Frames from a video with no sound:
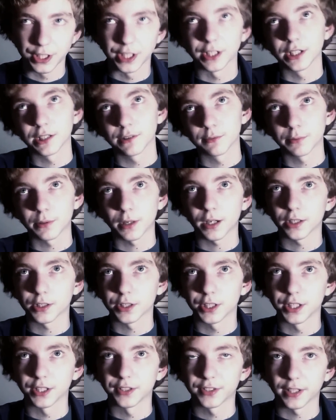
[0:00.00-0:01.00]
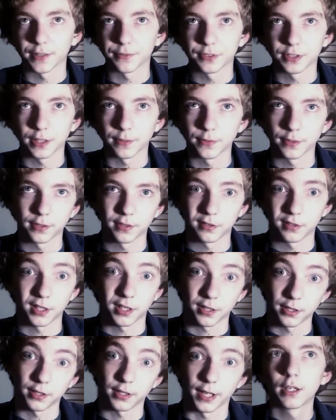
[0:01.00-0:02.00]
and even prodigies have stuff that they're not
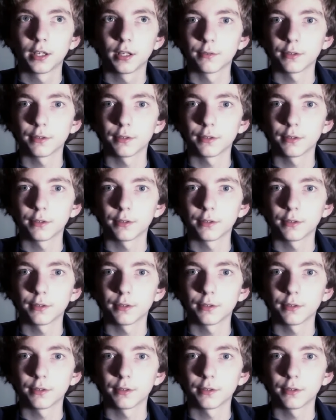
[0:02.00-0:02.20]
good at.